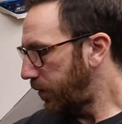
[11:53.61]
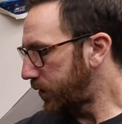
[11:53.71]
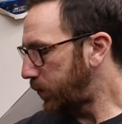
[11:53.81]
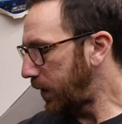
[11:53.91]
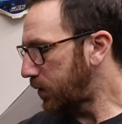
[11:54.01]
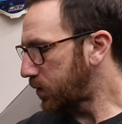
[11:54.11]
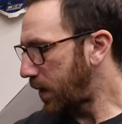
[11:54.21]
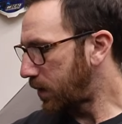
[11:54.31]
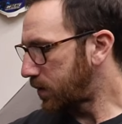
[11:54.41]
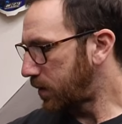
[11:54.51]
The speakers
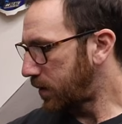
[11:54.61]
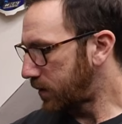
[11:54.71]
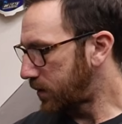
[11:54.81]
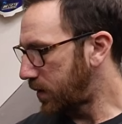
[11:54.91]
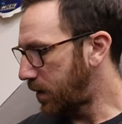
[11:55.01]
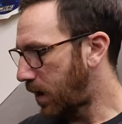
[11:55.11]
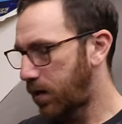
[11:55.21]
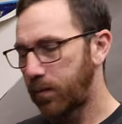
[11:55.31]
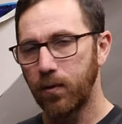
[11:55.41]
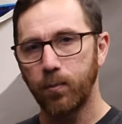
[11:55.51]
mount to this, the
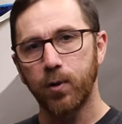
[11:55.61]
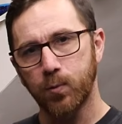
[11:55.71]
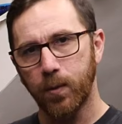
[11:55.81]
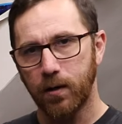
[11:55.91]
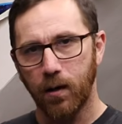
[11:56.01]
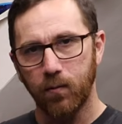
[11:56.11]
knob and the push button